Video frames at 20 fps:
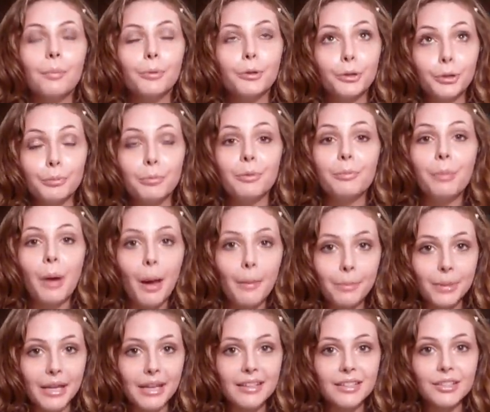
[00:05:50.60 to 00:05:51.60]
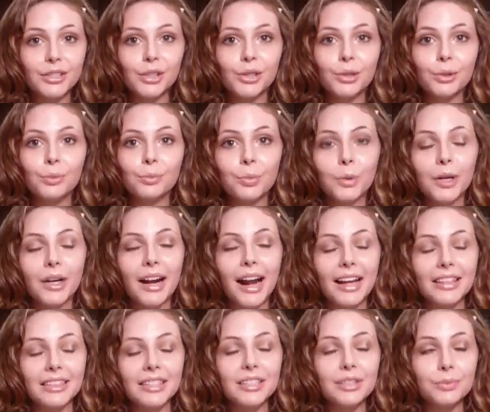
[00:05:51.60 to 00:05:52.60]
group of puppies who were
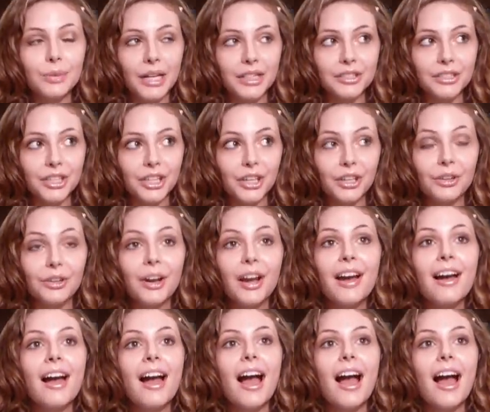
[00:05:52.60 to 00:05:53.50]
at this rescue,